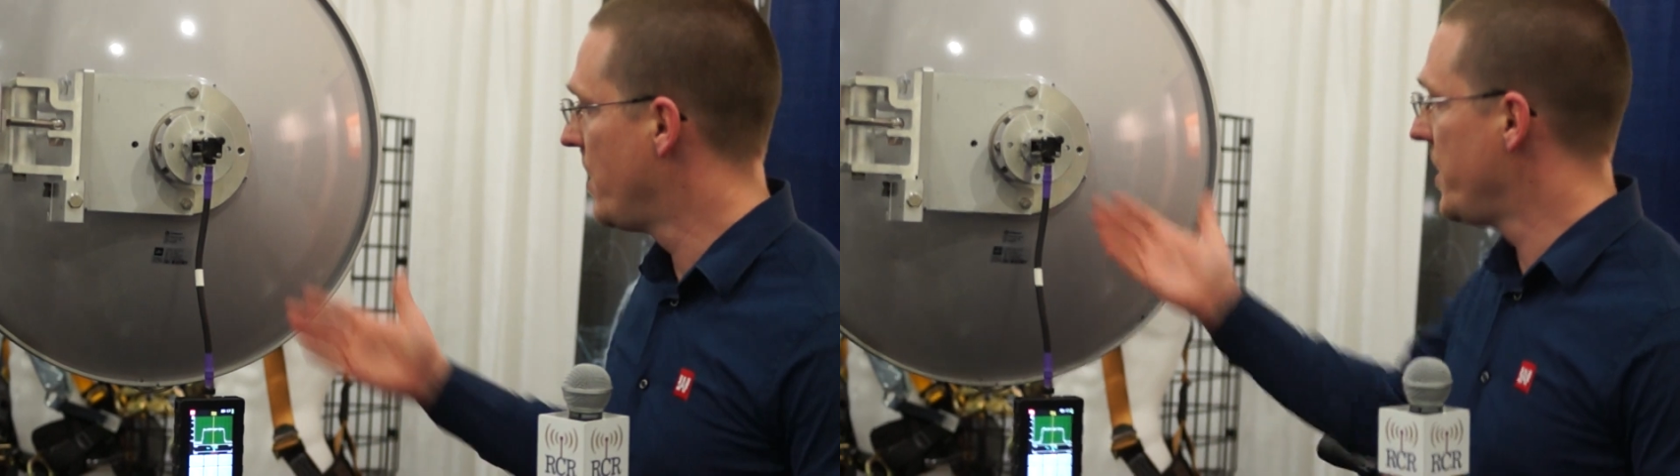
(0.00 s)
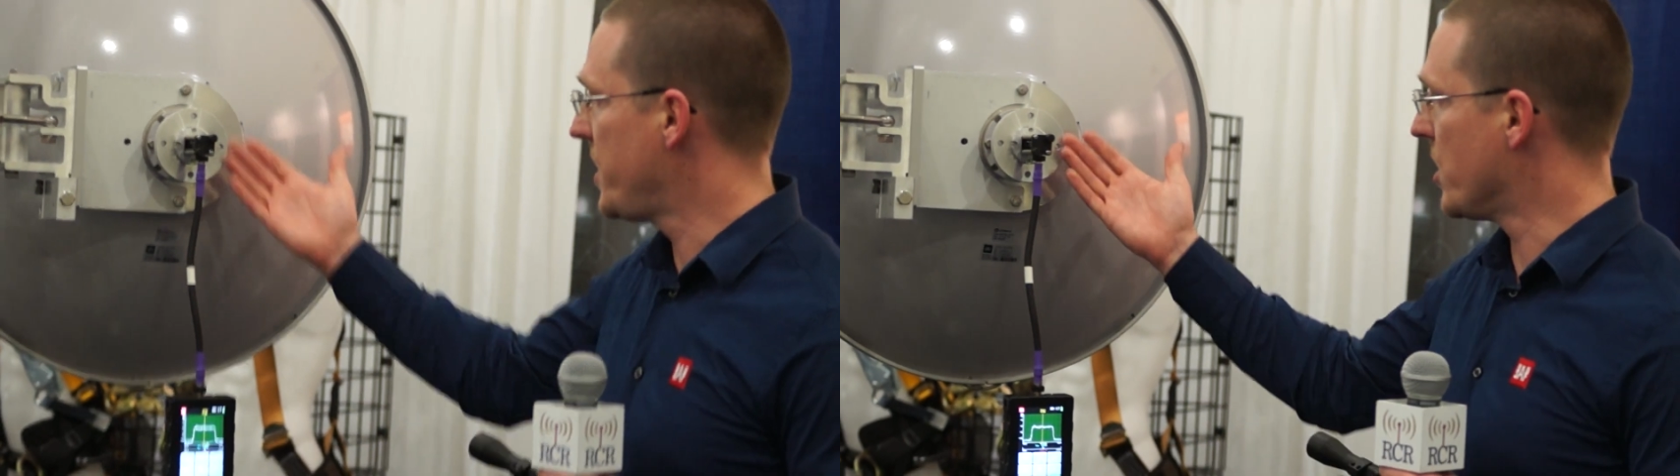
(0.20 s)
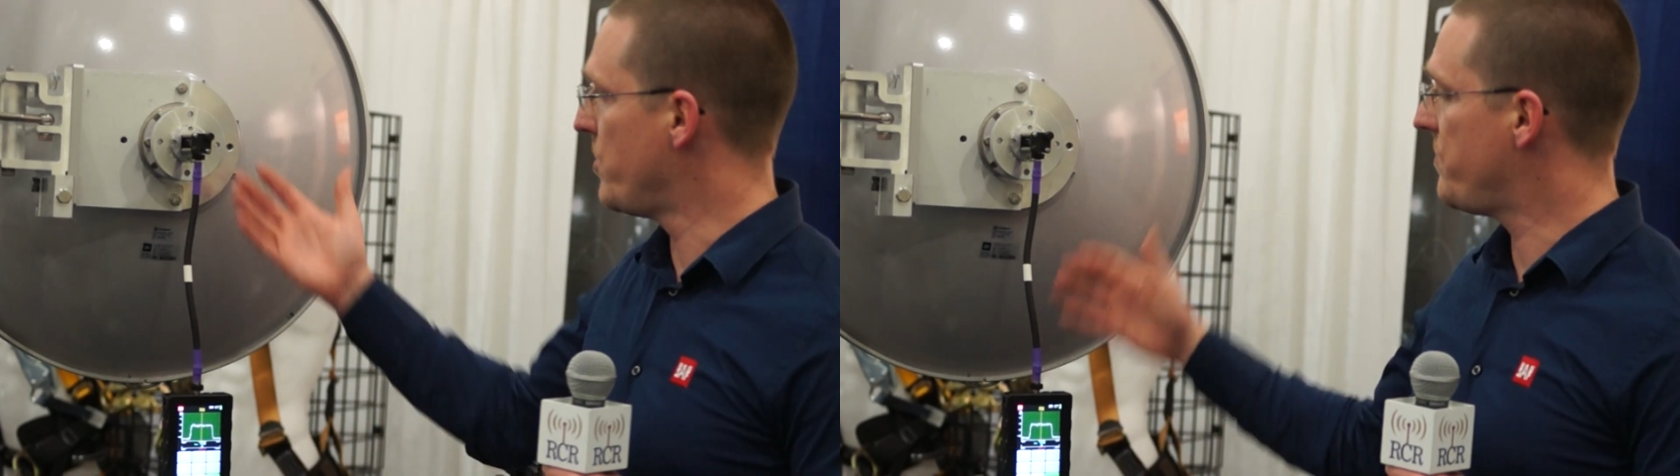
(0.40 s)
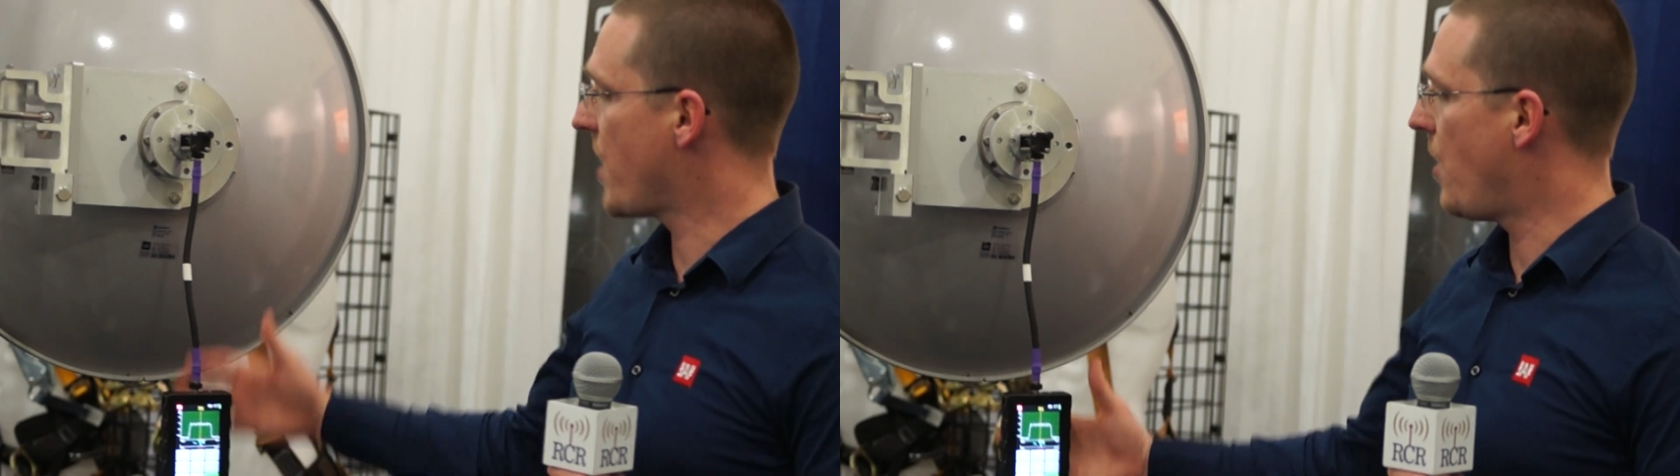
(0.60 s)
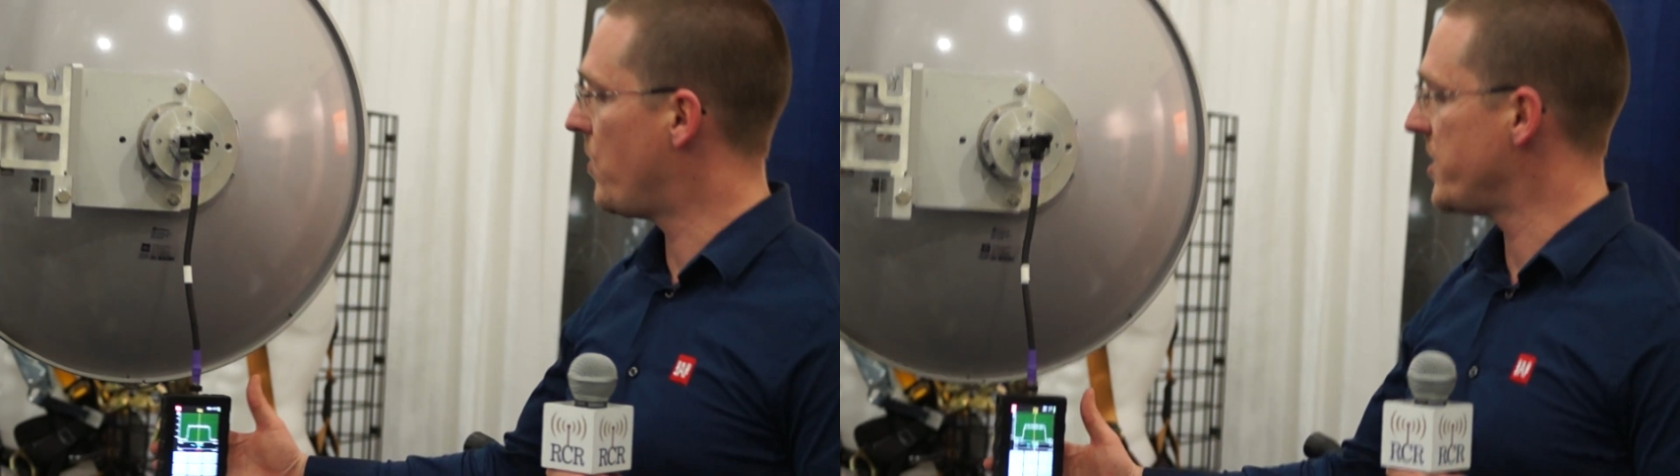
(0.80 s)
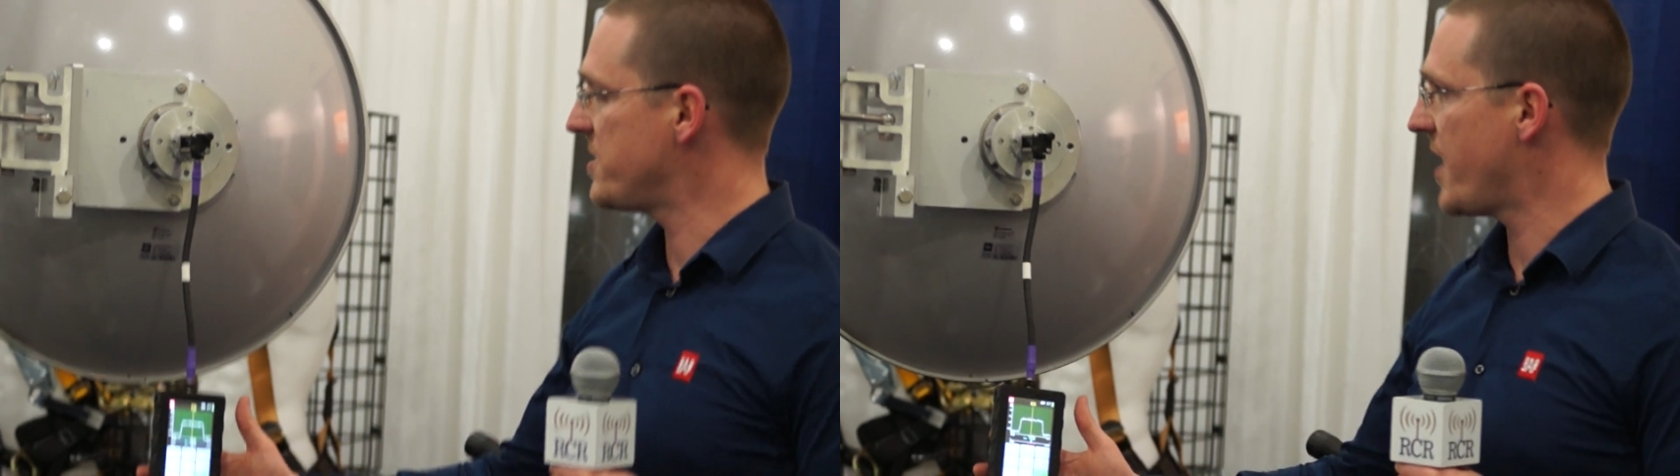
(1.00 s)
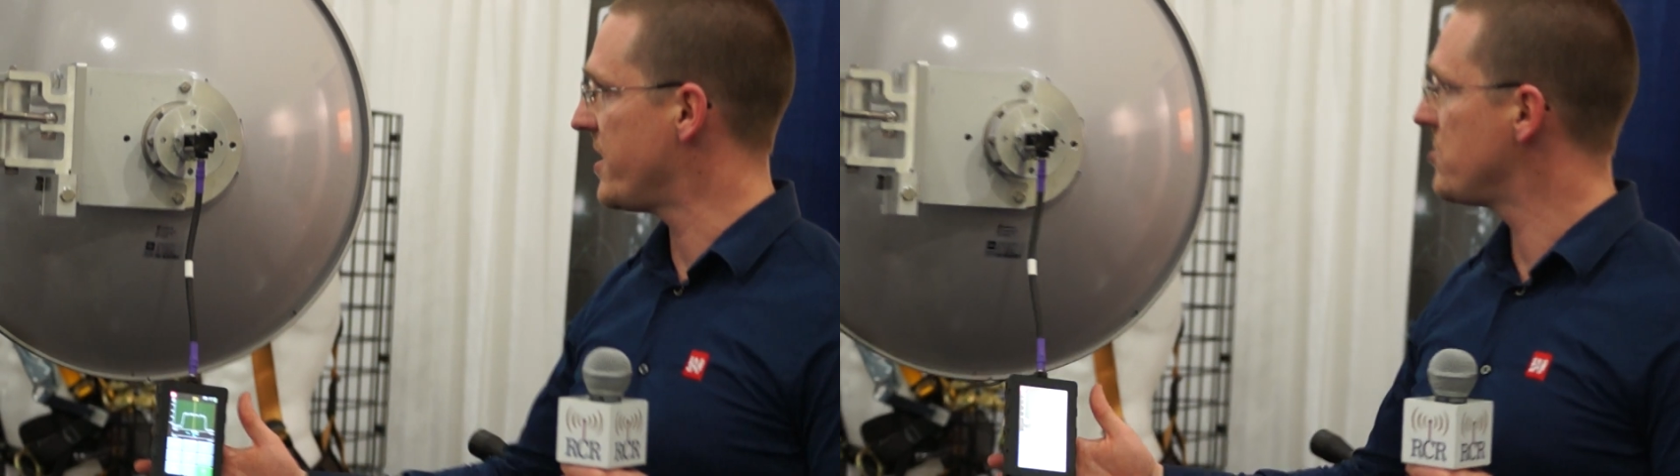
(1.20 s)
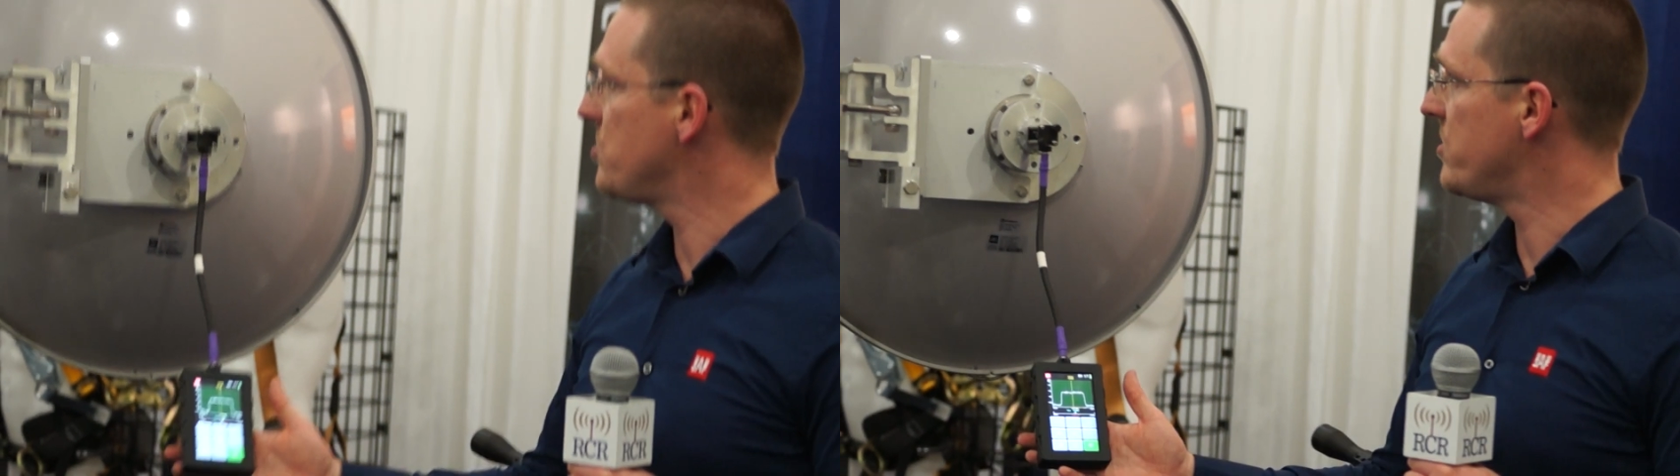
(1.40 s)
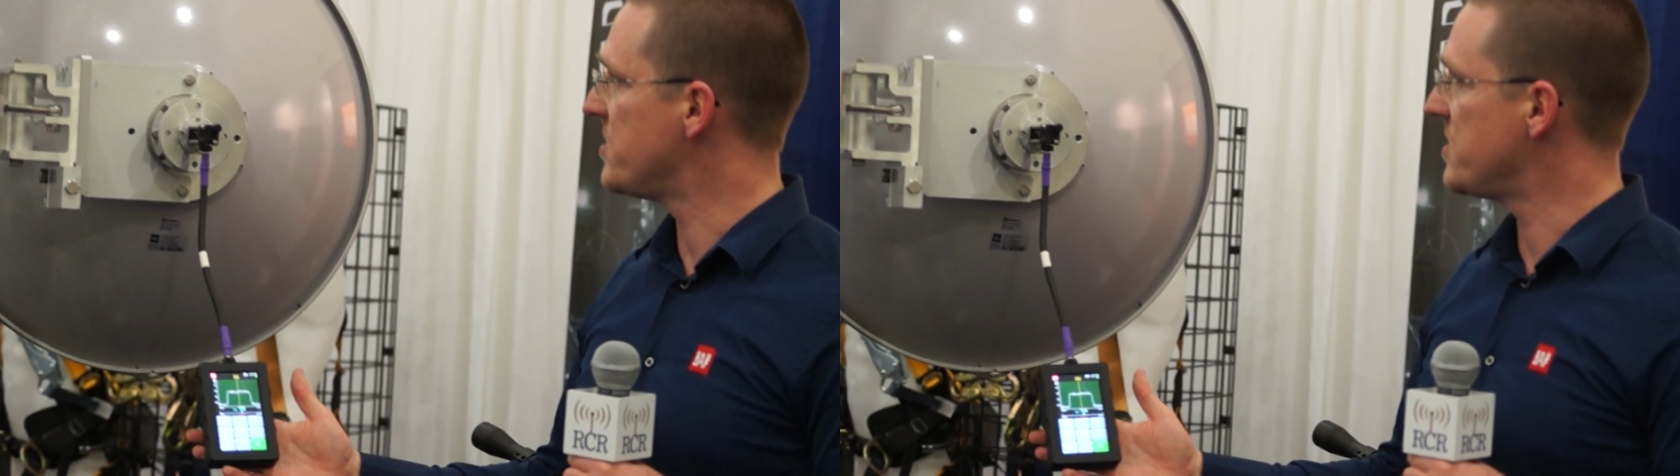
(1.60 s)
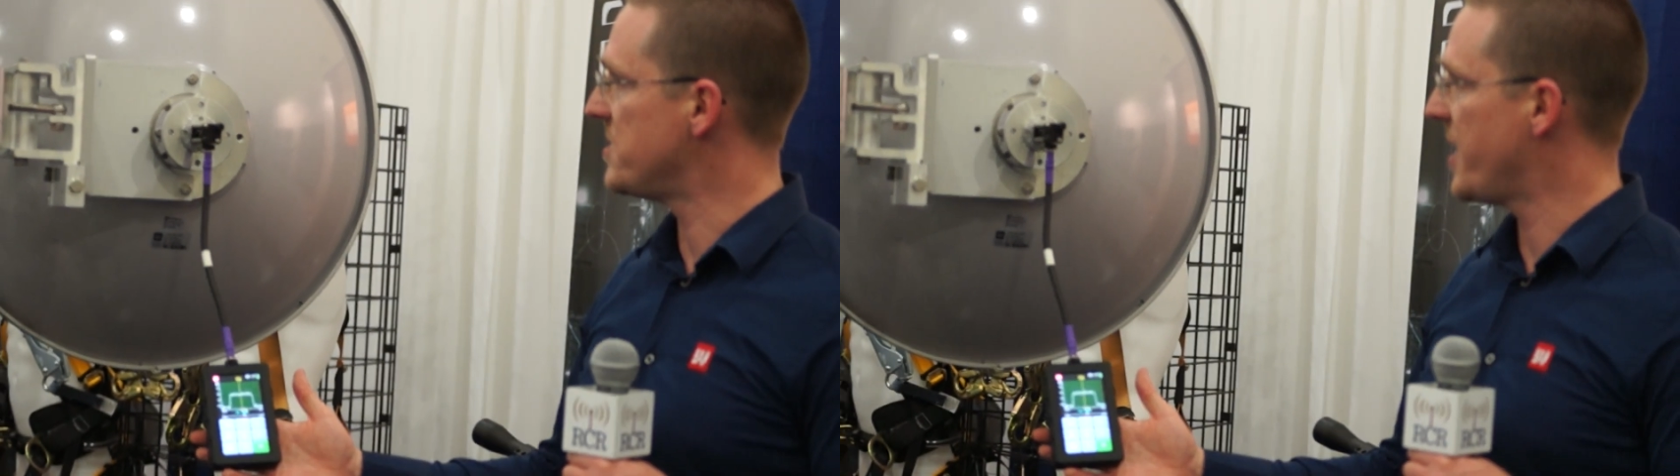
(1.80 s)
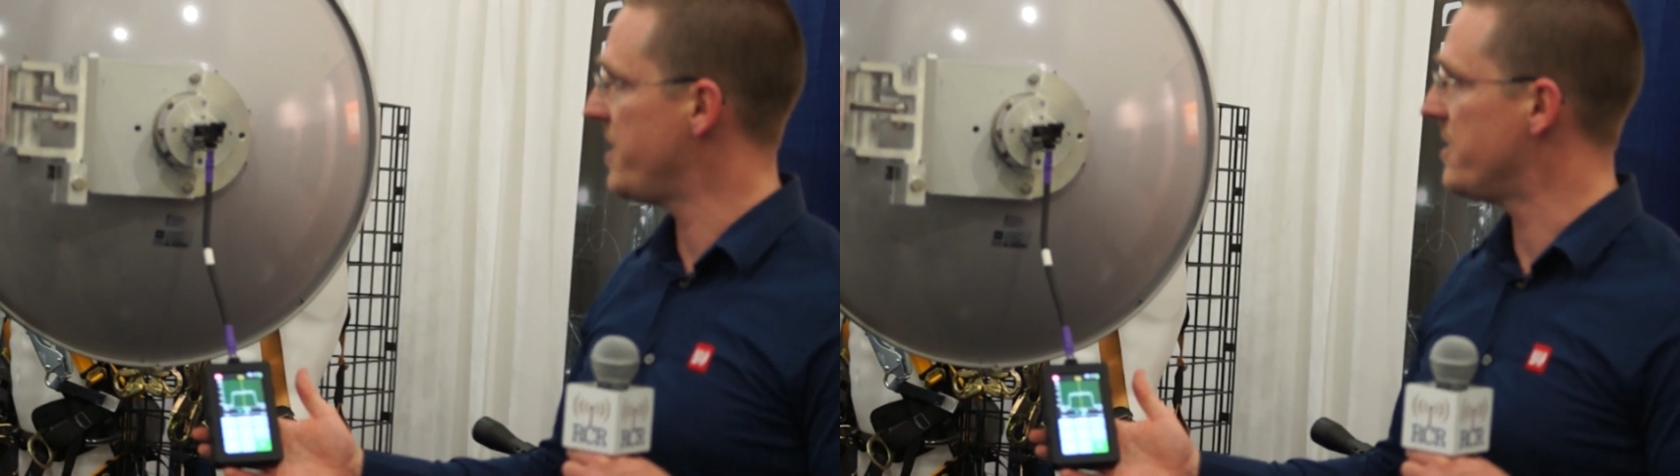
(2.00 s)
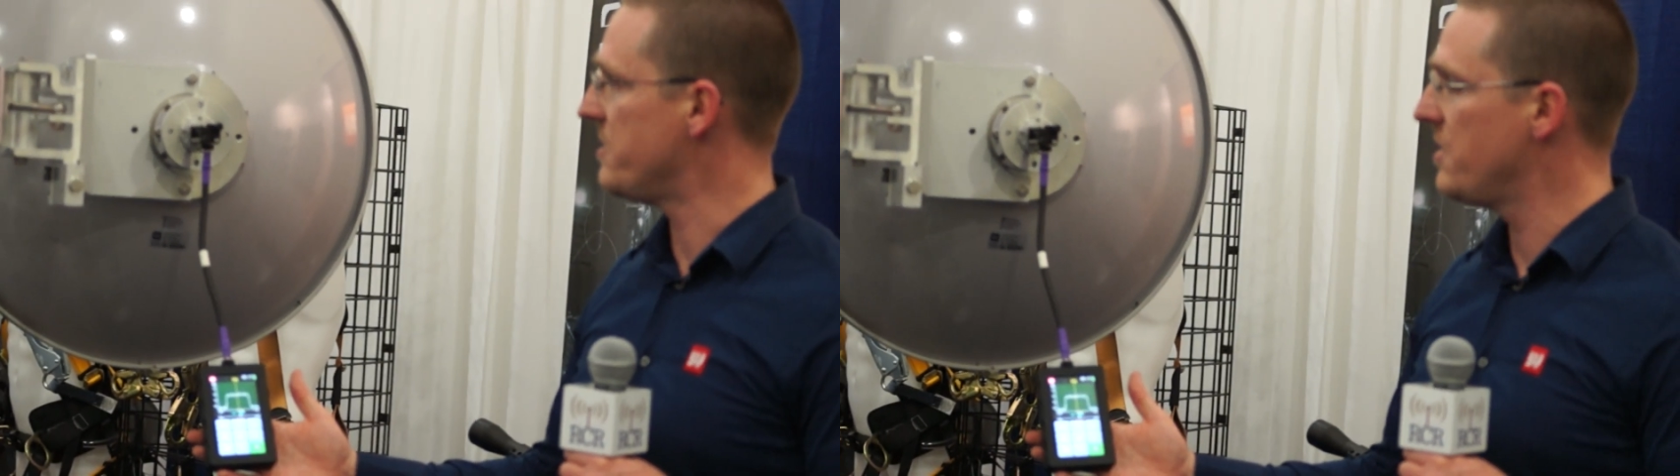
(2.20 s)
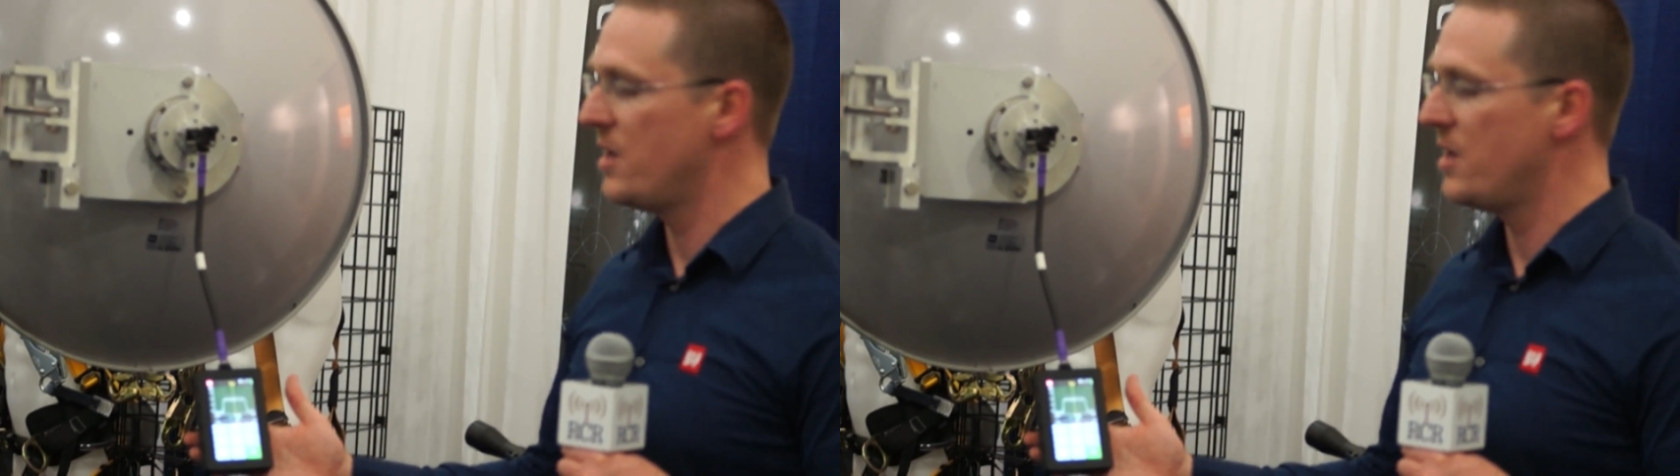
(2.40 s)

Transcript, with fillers: Here we've got one attached to this antenna